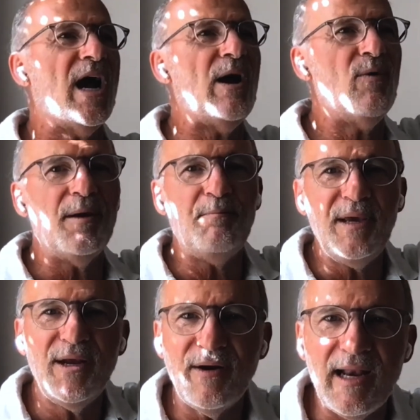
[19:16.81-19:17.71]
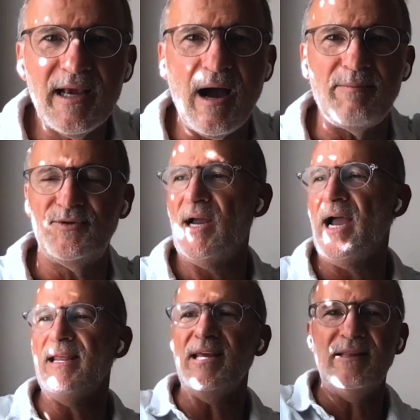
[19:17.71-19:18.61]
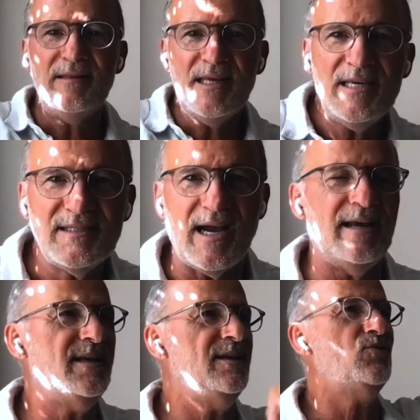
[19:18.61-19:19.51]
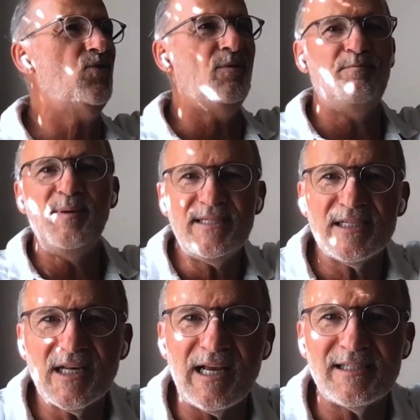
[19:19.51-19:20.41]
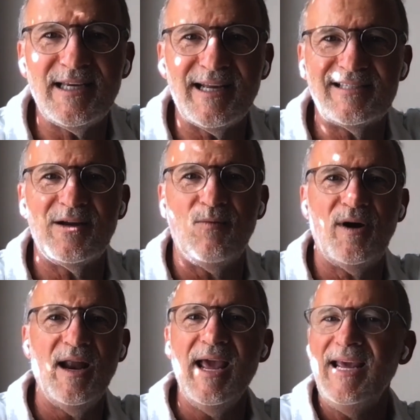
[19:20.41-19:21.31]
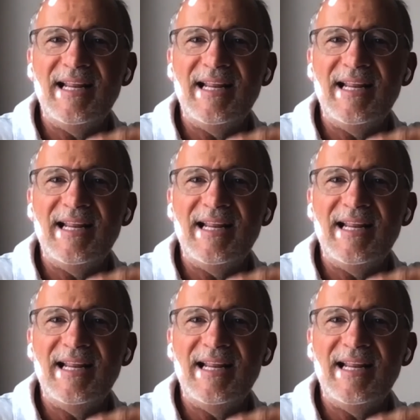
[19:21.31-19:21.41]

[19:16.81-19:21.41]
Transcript: I want a bigger yeah. helicopter. I need these. I need to go business class ticket somewhere.